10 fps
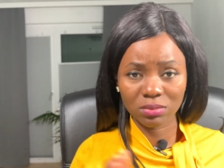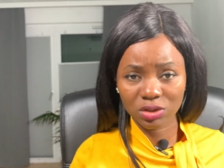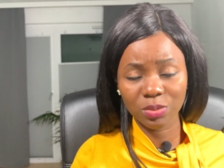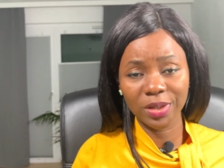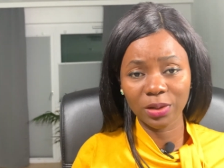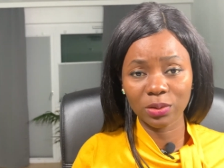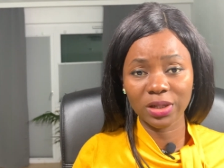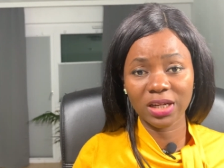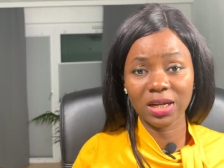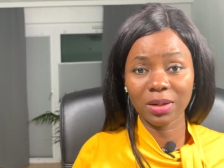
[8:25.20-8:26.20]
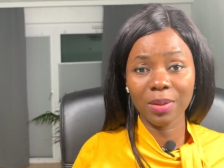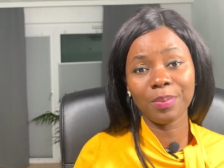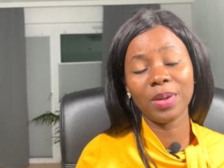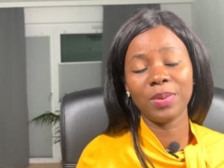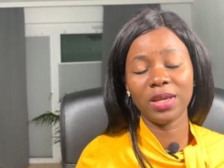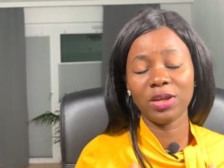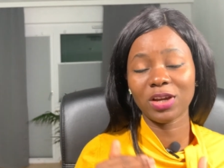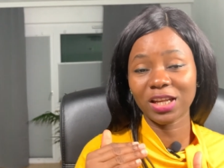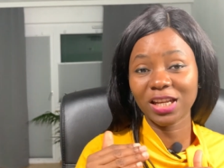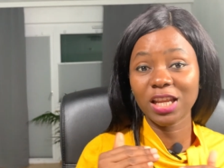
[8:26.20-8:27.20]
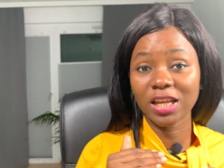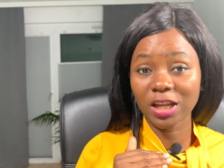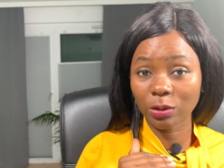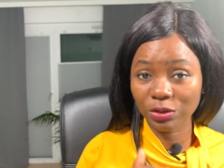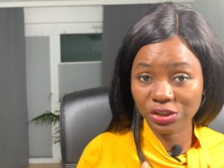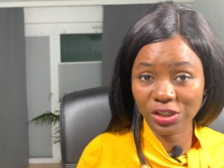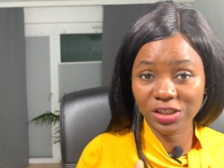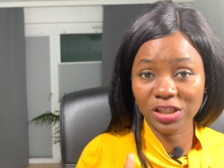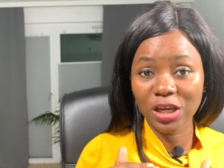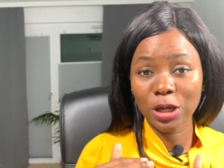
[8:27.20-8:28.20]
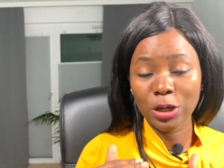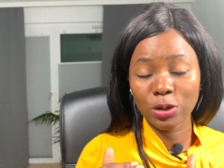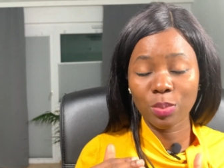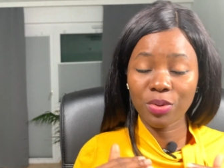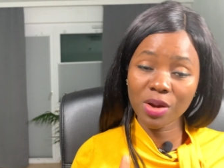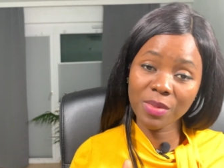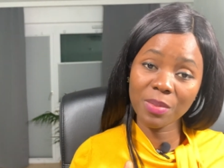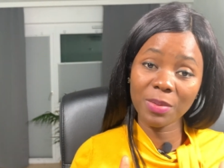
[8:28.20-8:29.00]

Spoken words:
to be included, and maybe you can then negotiate your premium.